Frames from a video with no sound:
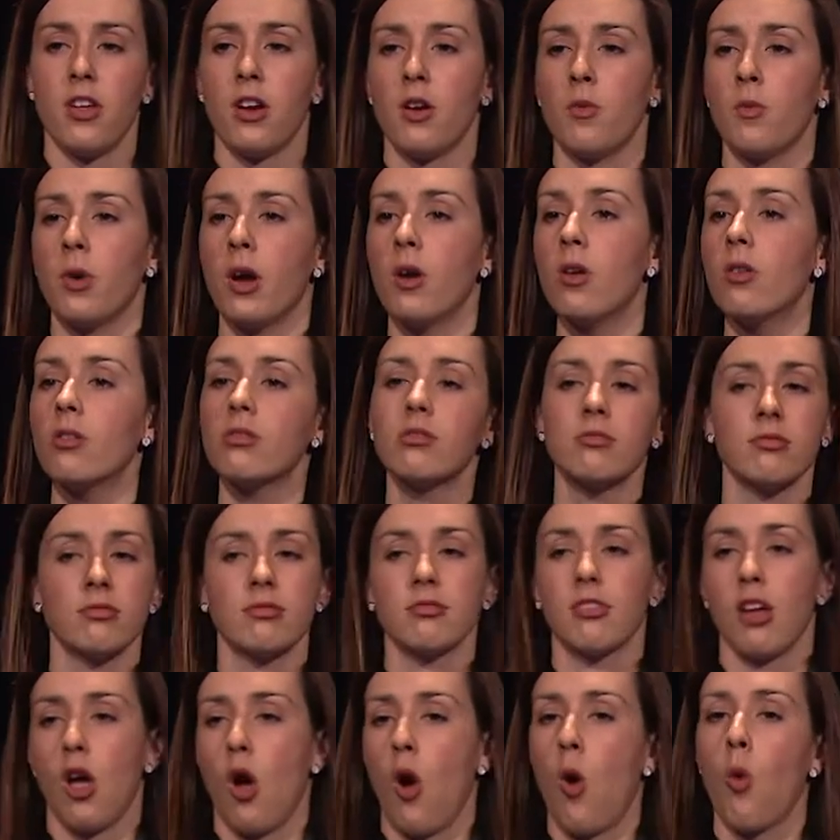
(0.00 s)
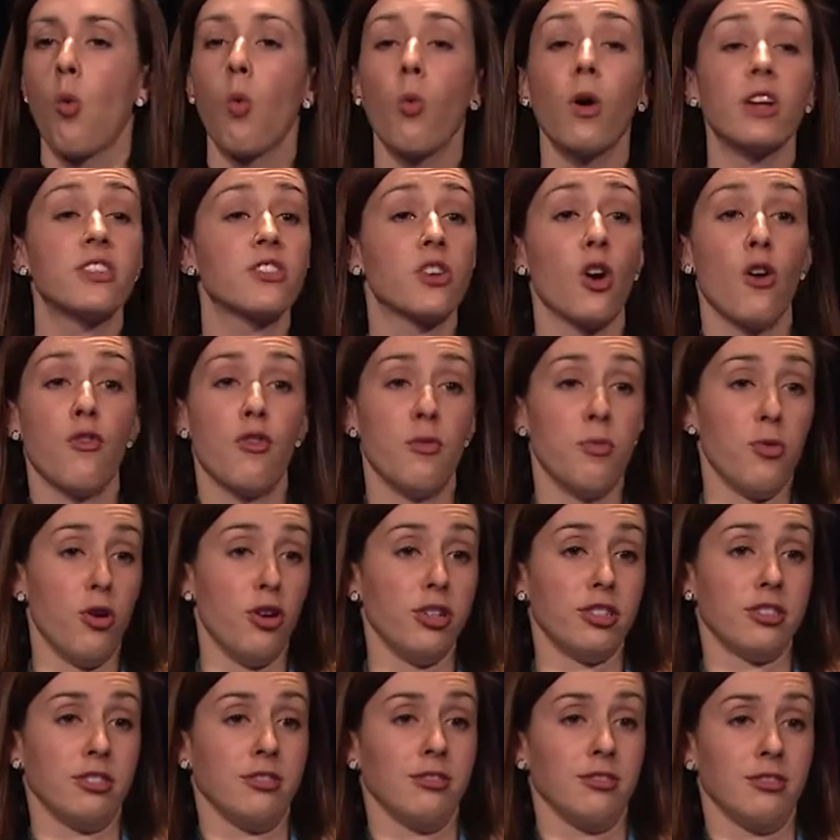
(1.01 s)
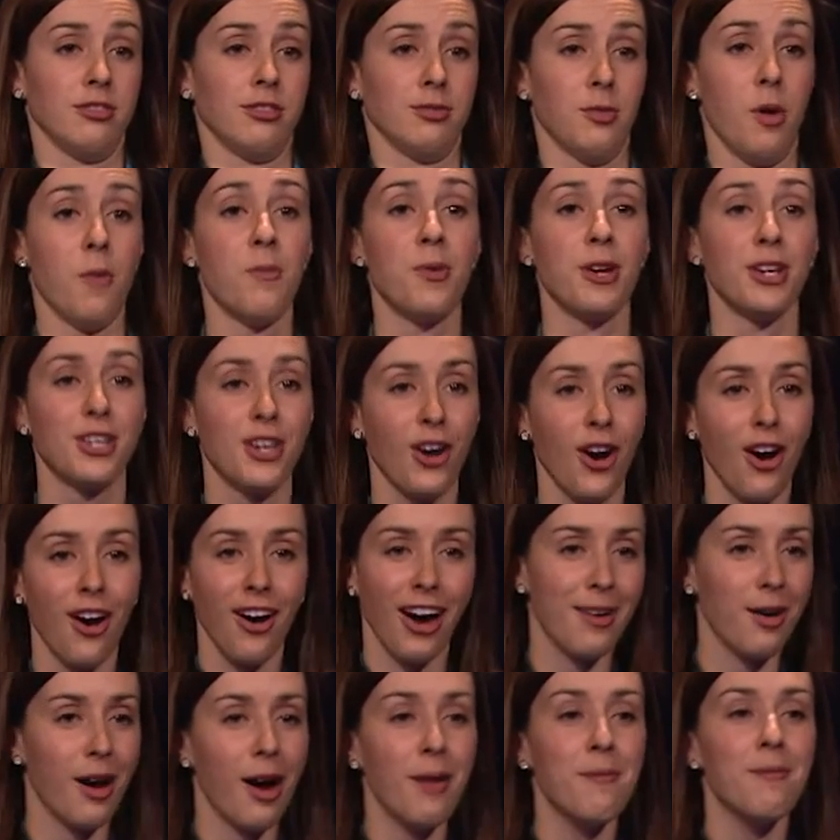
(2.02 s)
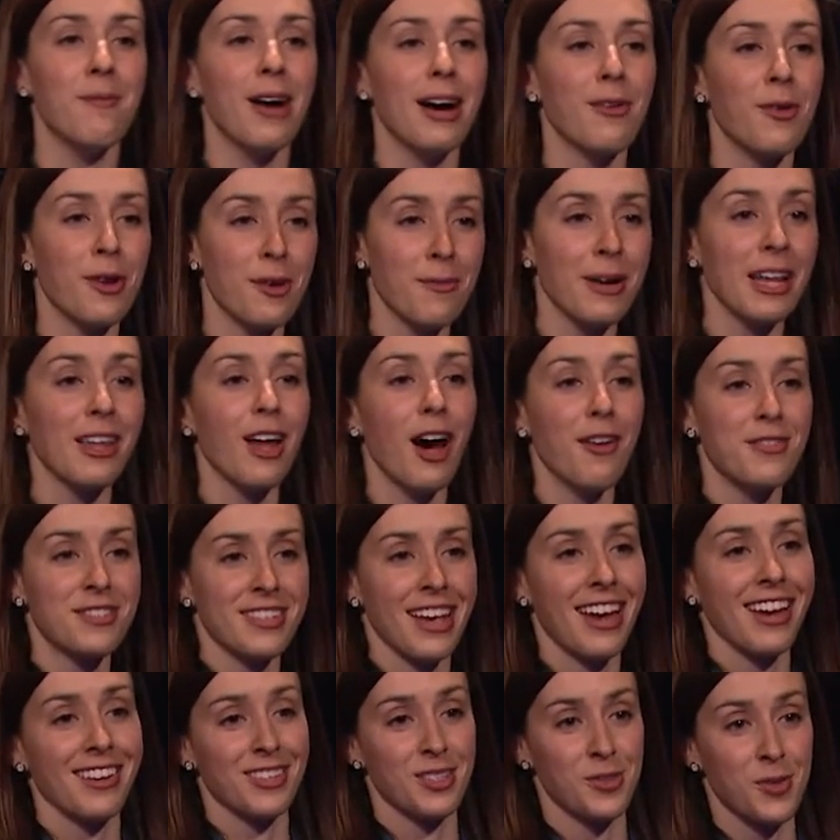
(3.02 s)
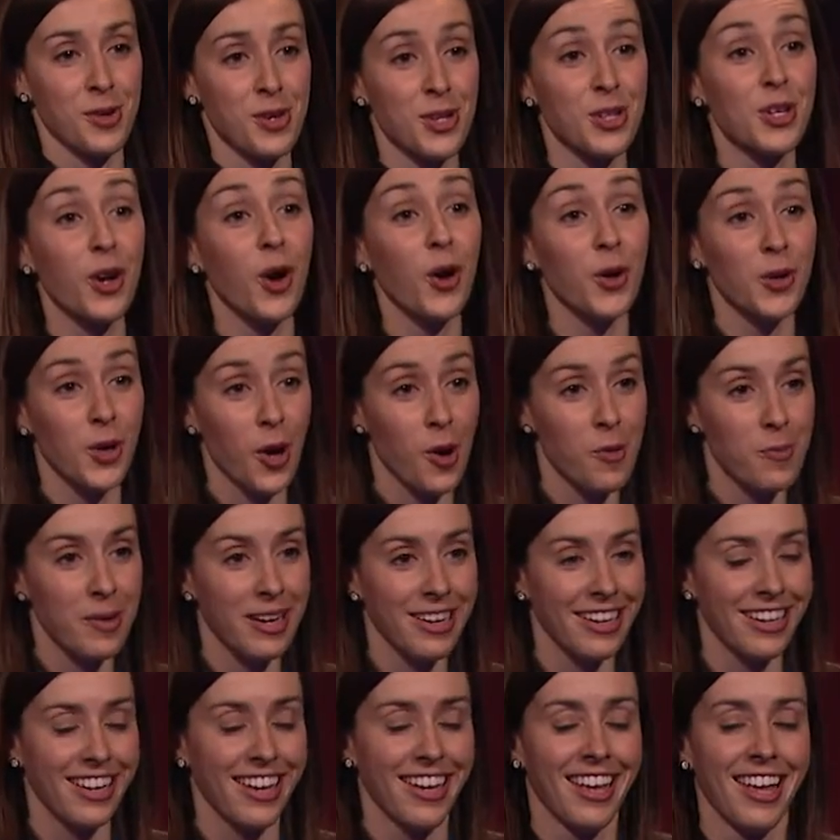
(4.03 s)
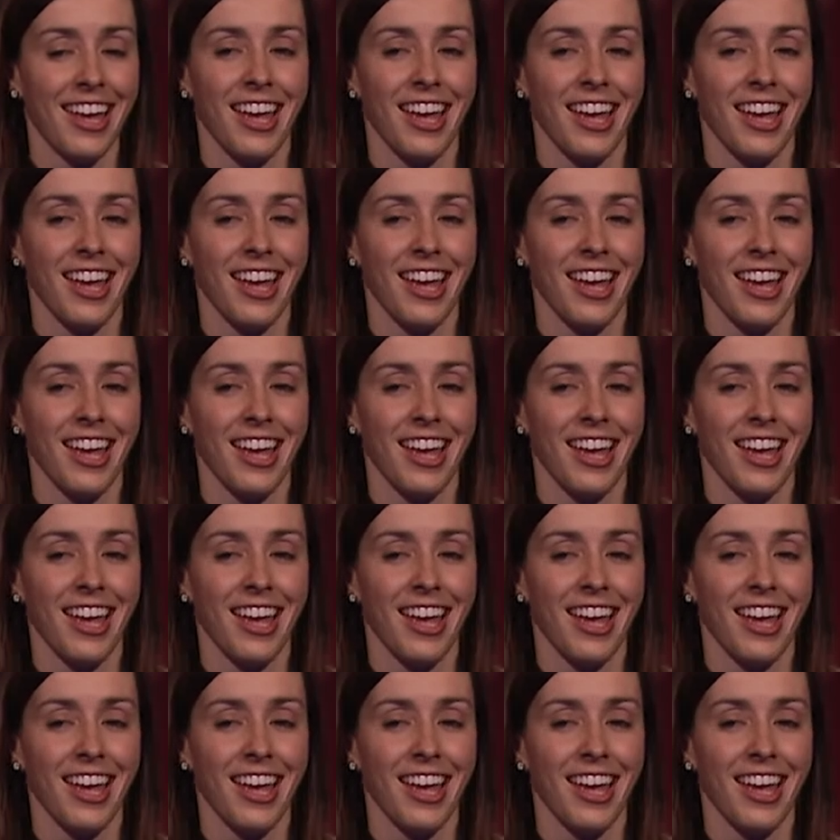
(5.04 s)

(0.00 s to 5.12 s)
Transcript: there and went, let's go for broke. When we go, one of my life sayings is when you go, go big.